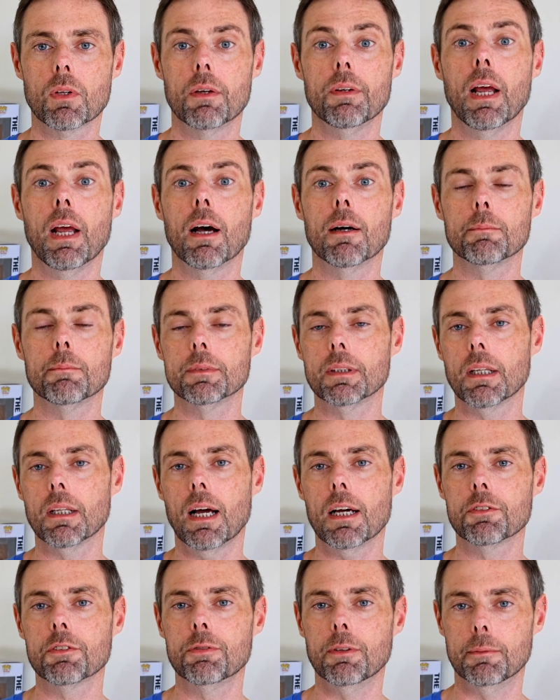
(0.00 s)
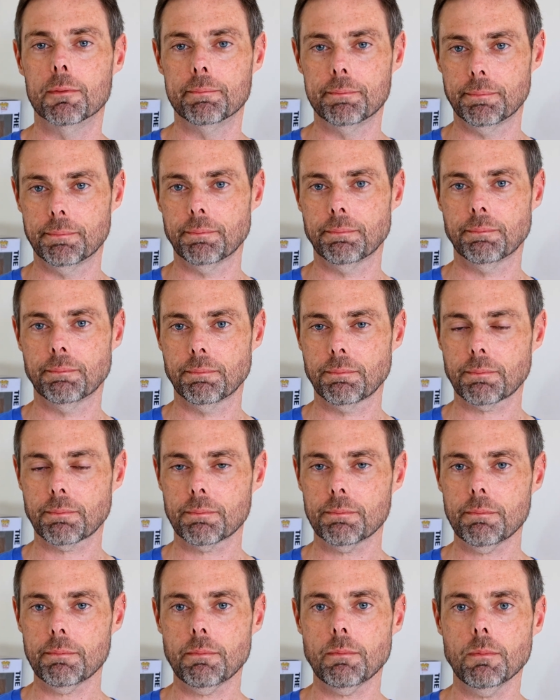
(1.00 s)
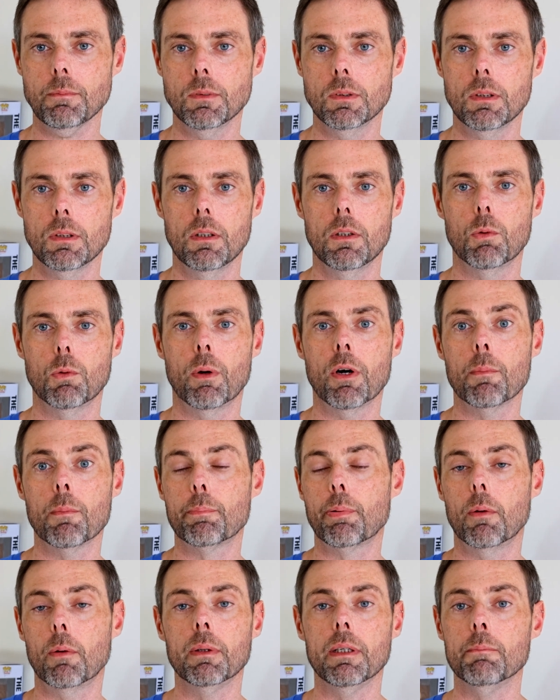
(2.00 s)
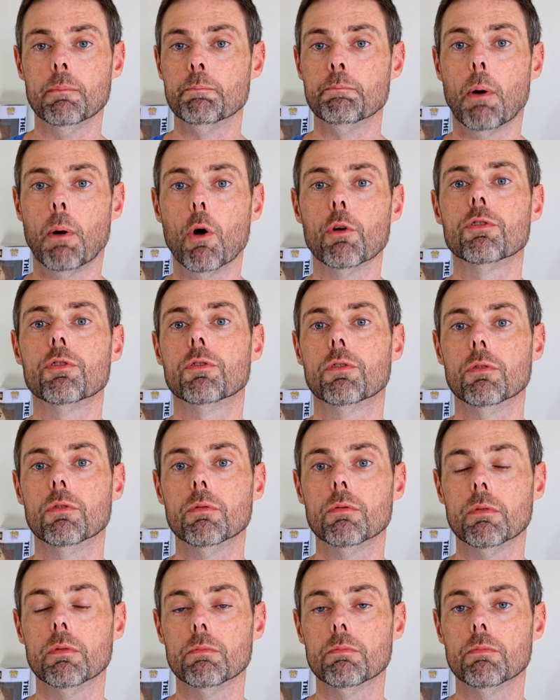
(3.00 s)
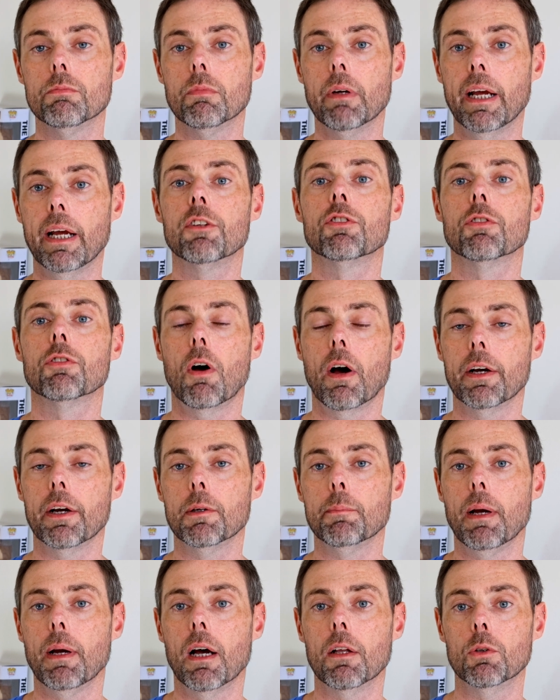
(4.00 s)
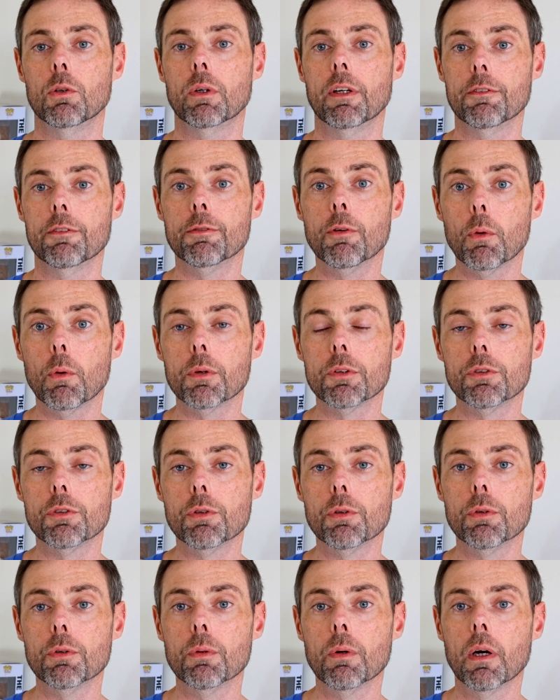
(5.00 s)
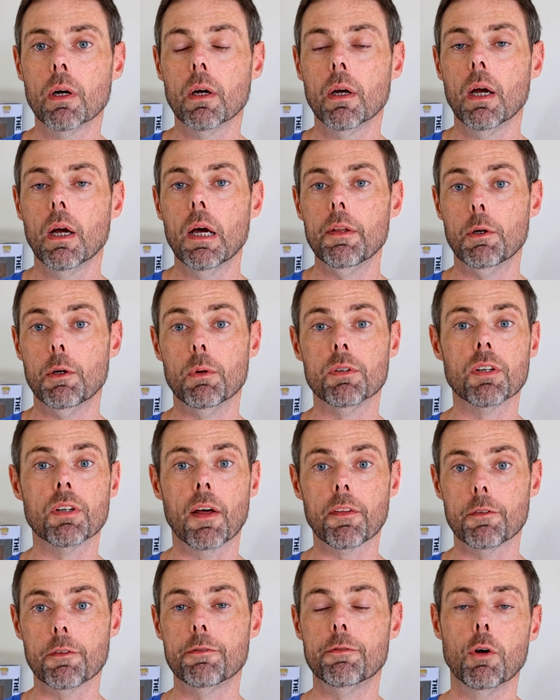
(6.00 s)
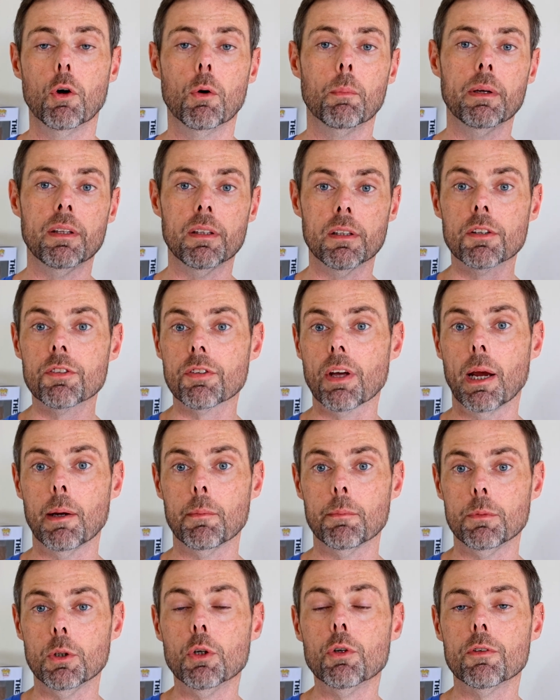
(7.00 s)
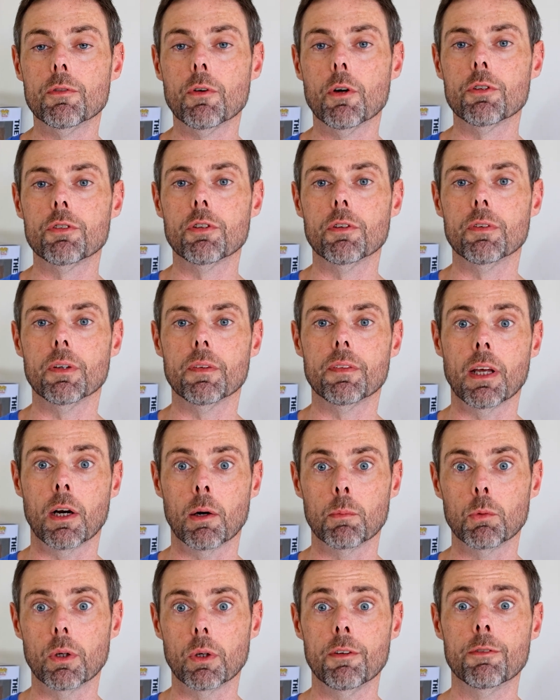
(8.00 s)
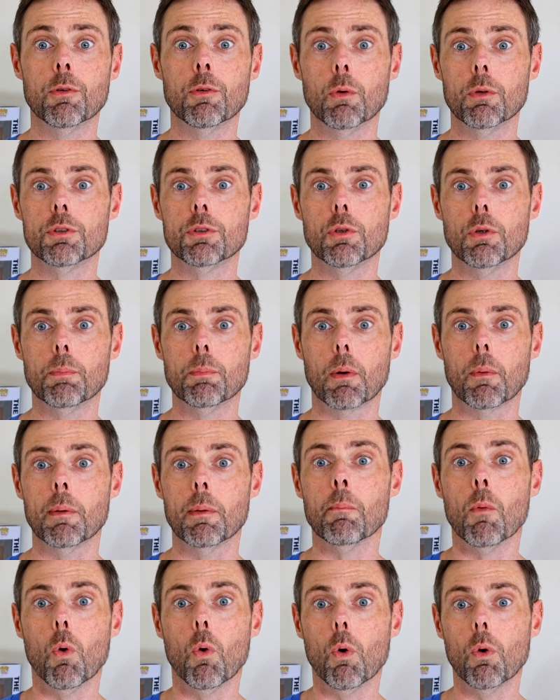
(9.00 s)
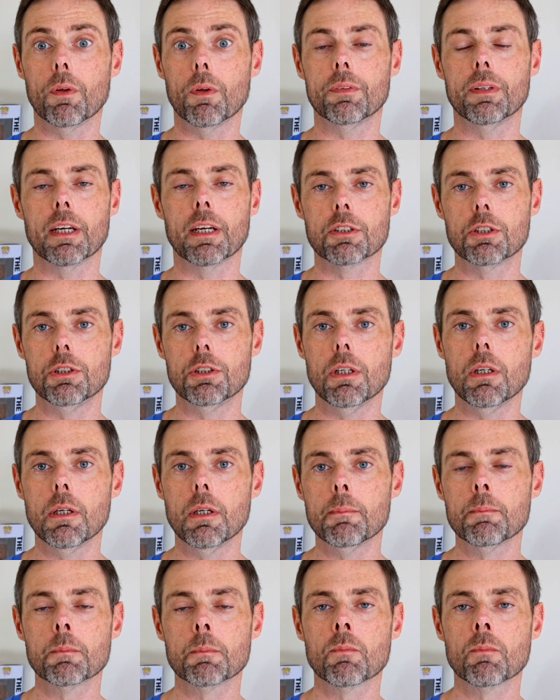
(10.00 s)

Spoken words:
Now, the last film, the one I'm probably most excited about, looking forward to. There is another film in the same universe of it that I'm looking forward to probably more next year.